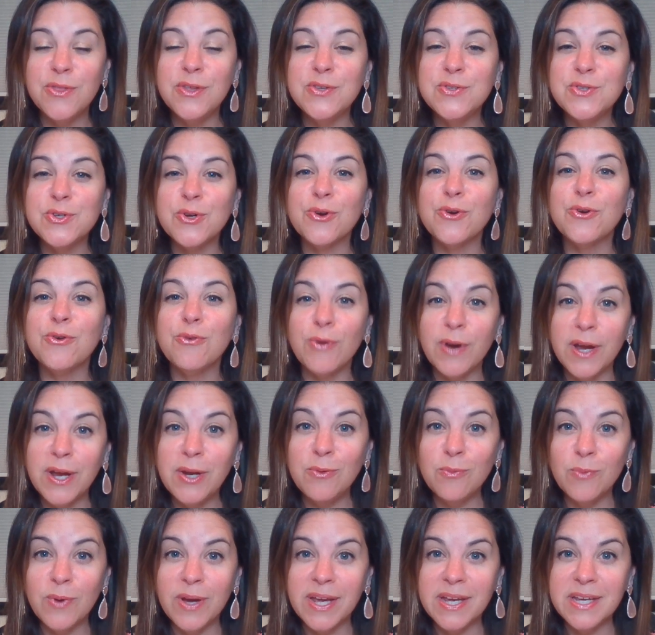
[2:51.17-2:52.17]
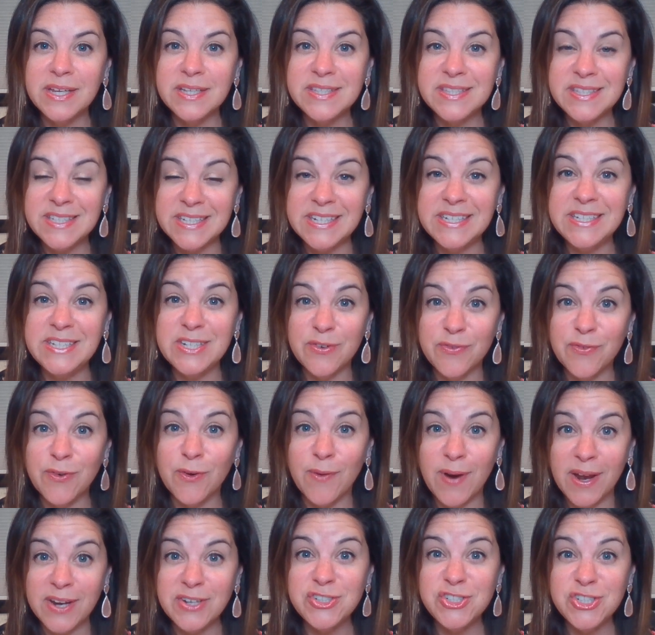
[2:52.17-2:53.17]
These are great ways to
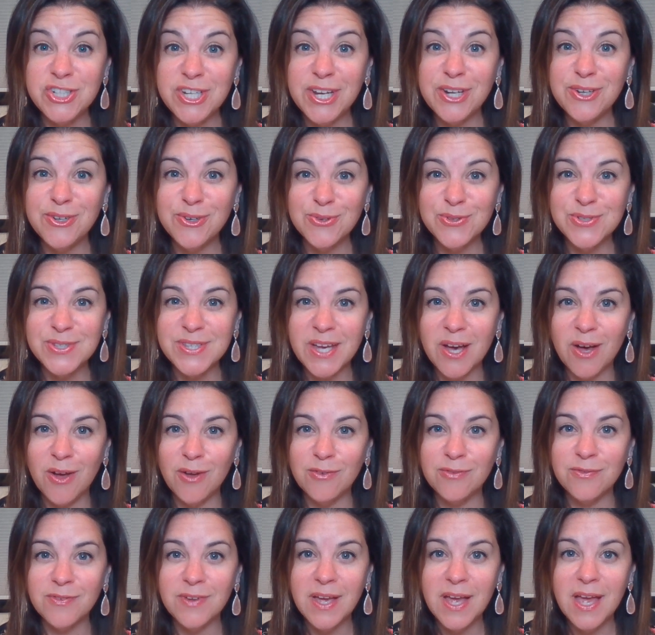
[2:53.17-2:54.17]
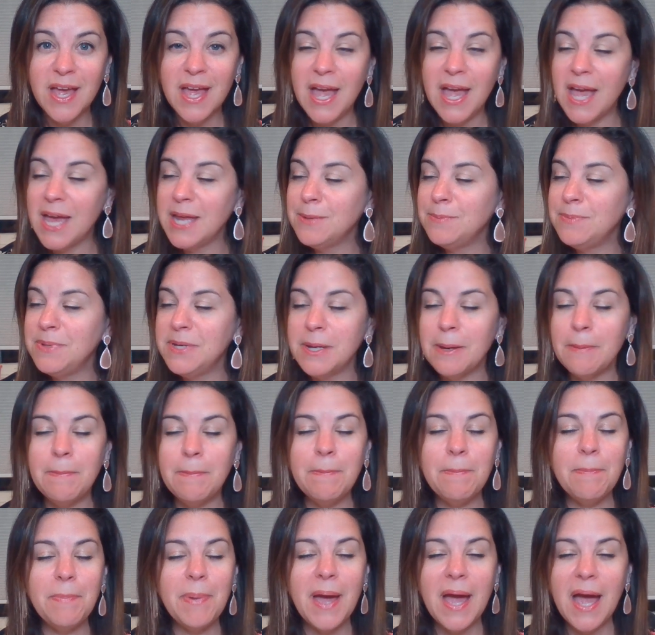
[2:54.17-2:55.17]
differentiate yourself and be
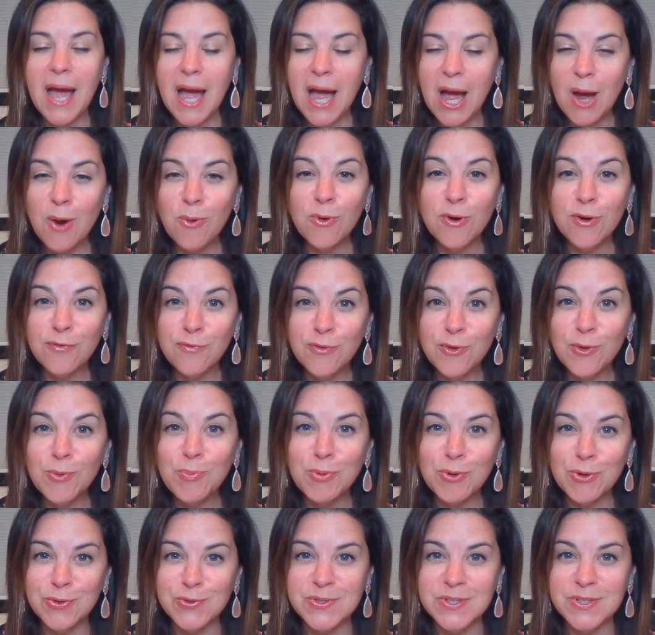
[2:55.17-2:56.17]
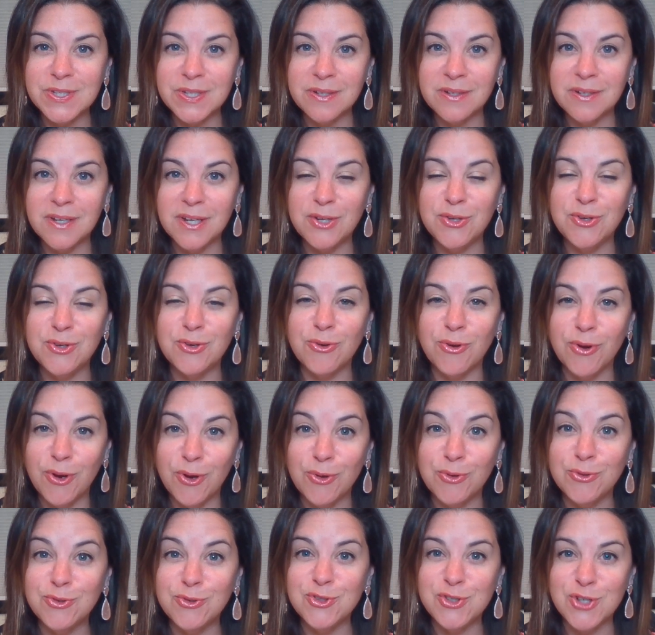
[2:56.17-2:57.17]
a powerful person in
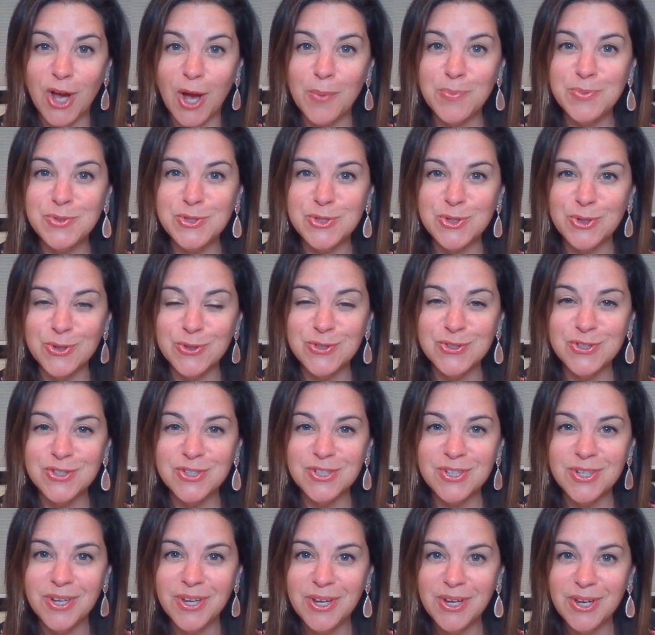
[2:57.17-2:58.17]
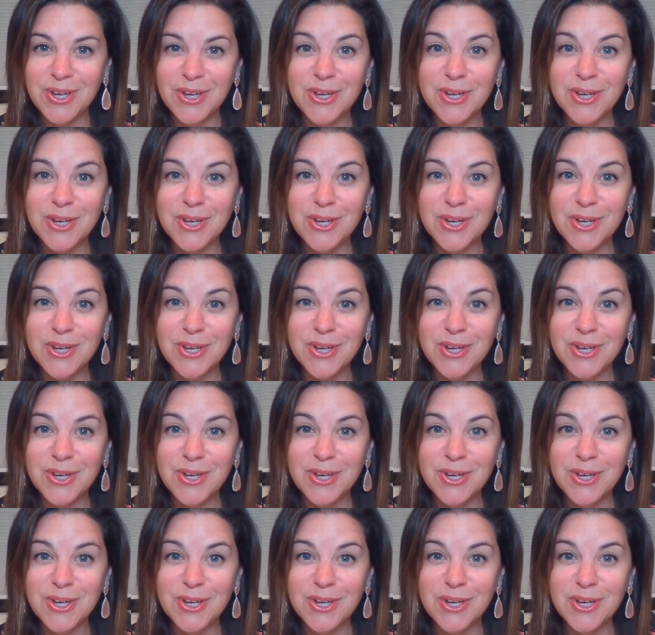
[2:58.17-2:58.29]
your own job search.